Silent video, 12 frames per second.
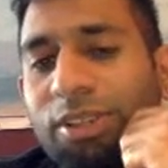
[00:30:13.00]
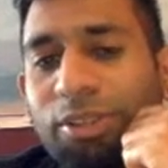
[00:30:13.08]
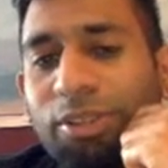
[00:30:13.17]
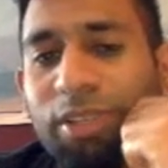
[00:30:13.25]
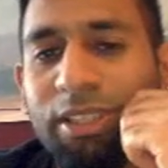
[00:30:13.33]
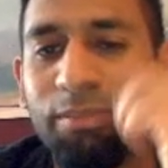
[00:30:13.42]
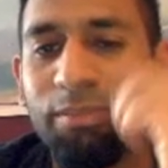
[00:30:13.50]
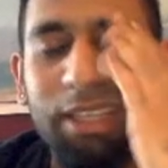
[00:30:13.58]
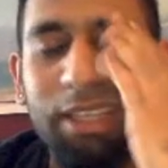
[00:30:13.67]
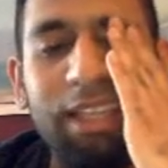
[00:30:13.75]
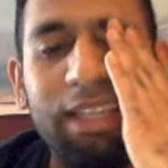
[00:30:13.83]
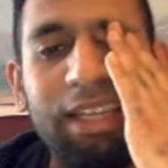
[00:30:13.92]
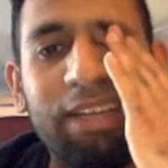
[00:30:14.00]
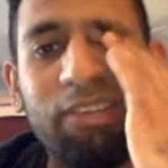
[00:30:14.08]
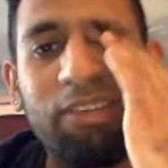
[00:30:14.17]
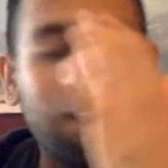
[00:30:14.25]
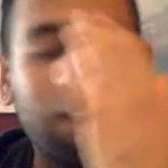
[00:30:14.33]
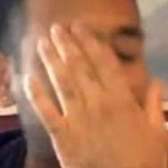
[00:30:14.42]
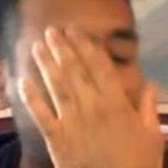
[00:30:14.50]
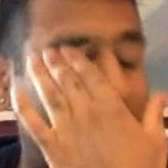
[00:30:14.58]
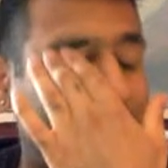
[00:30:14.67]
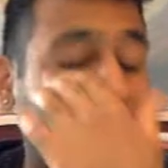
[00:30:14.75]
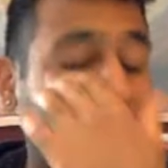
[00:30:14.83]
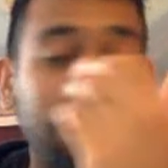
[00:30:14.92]
look at them again later. Right now I'm
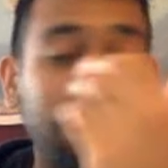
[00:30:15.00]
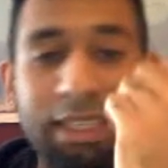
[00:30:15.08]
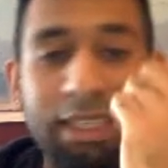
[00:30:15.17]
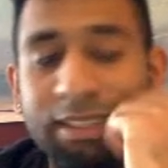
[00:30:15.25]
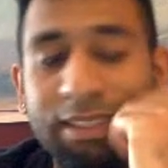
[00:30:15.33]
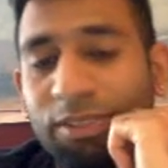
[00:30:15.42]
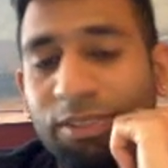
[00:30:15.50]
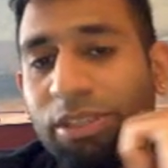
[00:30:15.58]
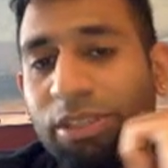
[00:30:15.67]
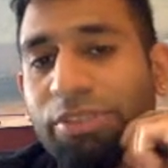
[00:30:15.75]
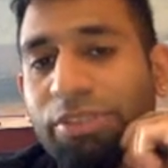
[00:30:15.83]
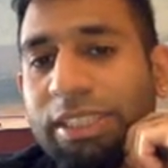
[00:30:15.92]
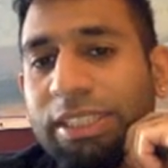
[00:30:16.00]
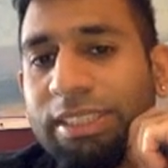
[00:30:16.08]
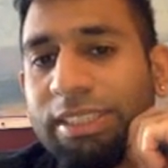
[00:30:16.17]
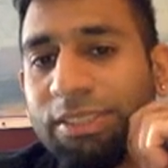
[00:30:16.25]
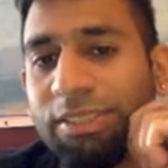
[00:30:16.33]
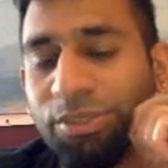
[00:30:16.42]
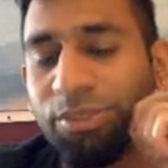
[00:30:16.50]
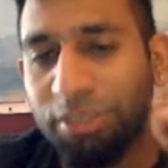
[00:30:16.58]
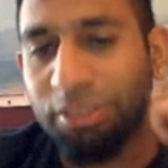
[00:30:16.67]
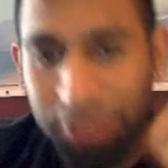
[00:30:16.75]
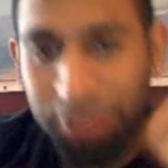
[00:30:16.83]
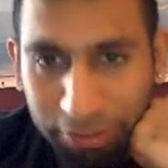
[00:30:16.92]
kind of being lazy and looking for an easy solution
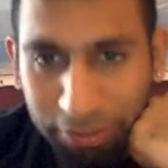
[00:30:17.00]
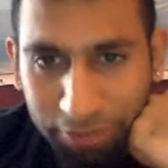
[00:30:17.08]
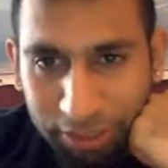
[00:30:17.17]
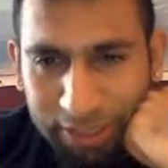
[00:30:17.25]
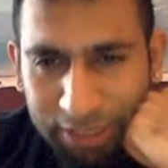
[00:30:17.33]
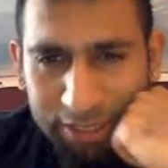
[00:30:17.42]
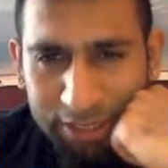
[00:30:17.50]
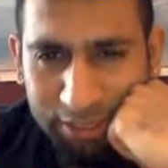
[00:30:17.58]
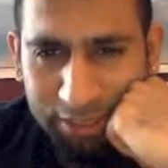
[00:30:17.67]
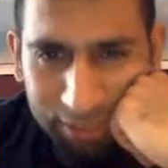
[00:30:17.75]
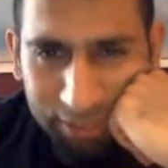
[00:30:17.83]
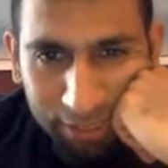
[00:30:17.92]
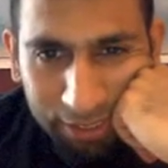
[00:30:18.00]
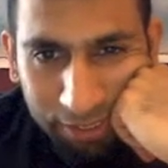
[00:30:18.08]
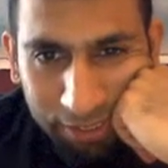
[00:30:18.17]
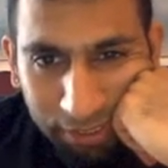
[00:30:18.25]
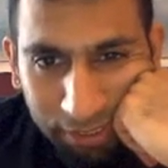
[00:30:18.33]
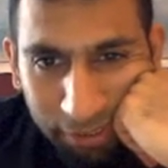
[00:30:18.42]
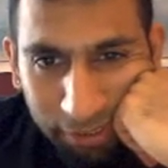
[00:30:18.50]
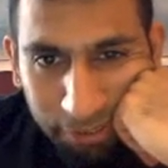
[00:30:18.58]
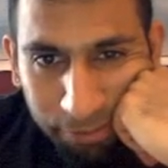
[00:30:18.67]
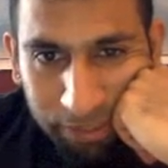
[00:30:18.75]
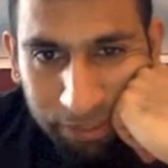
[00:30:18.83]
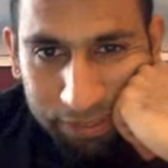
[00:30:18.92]
if it exists, but
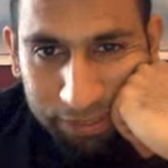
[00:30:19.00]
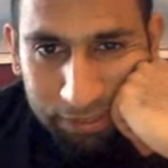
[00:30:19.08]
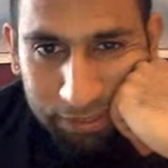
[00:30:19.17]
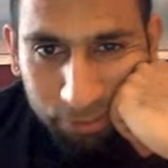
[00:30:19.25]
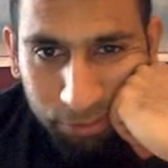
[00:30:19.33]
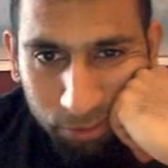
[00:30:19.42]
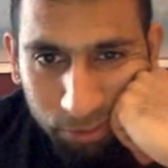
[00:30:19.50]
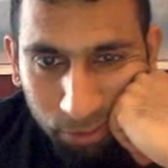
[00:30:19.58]
it doesn't seem to.